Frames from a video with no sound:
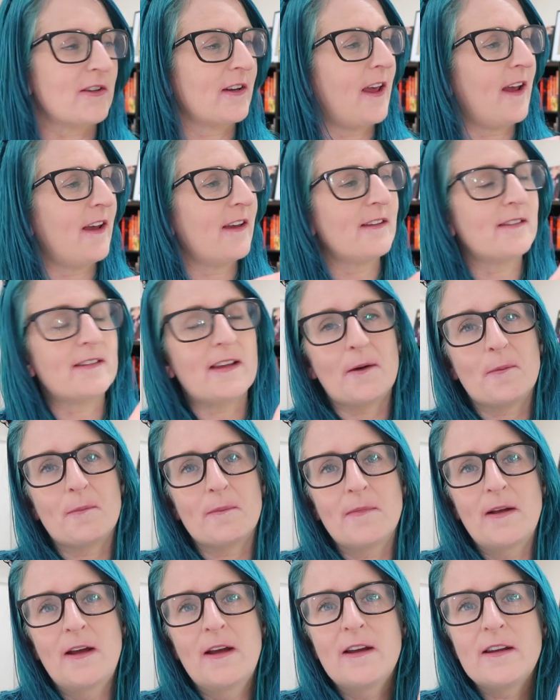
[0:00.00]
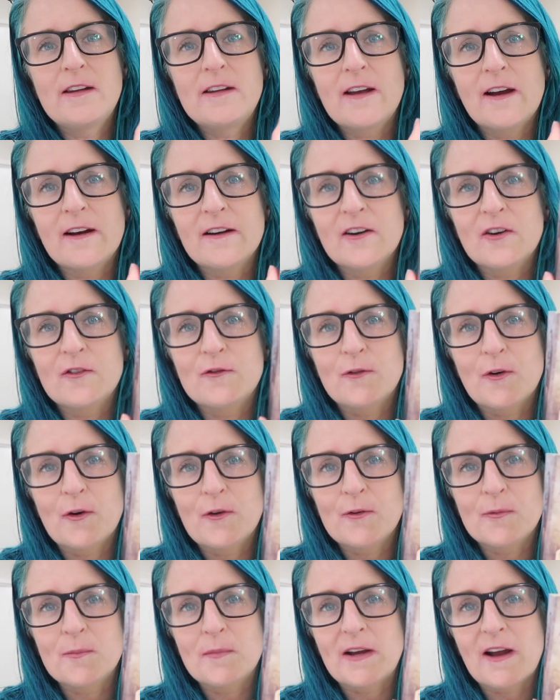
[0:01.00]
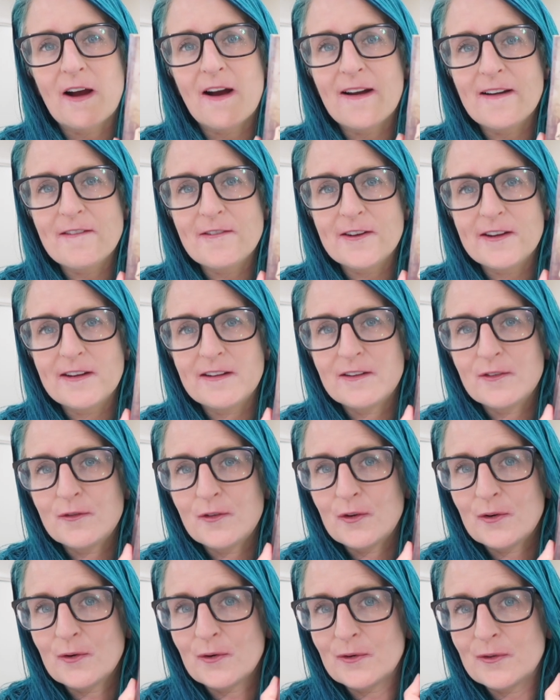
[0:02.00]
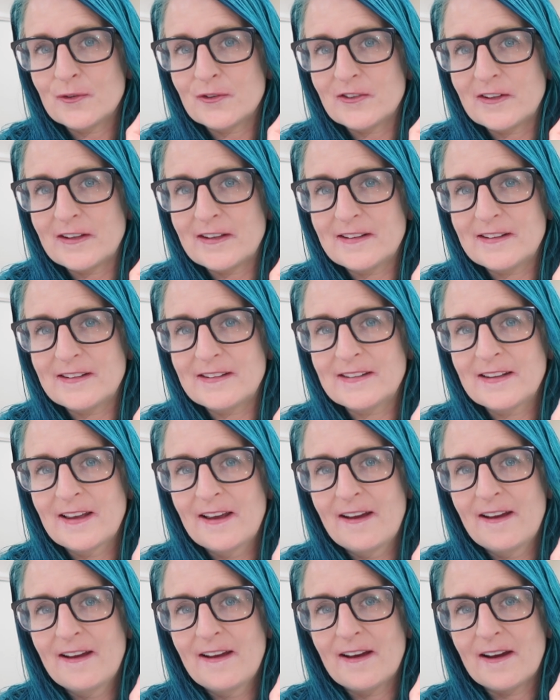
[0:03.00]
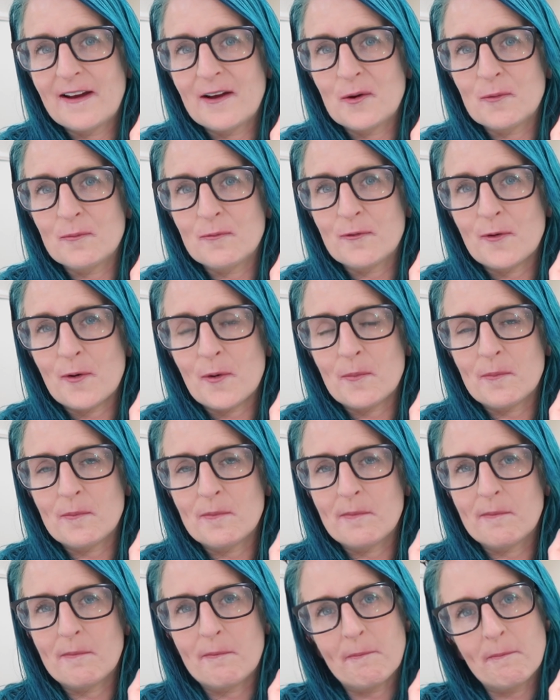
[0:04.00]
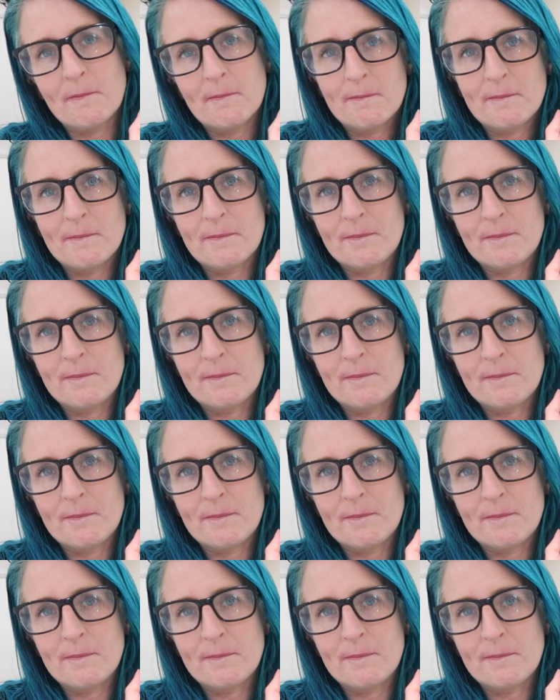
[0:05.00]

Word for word: It has um young Rose McIver, if you know who she is, um, from